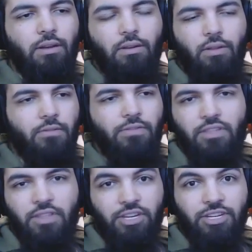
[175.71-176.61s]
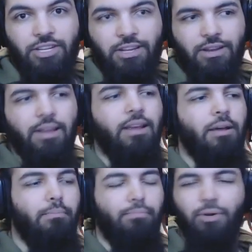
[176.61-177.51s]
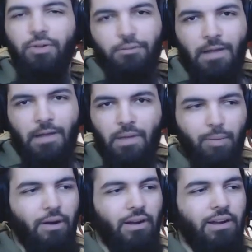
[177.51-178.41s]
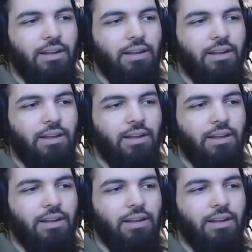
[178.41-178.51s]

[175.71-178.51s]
everything that she did broke the family apart.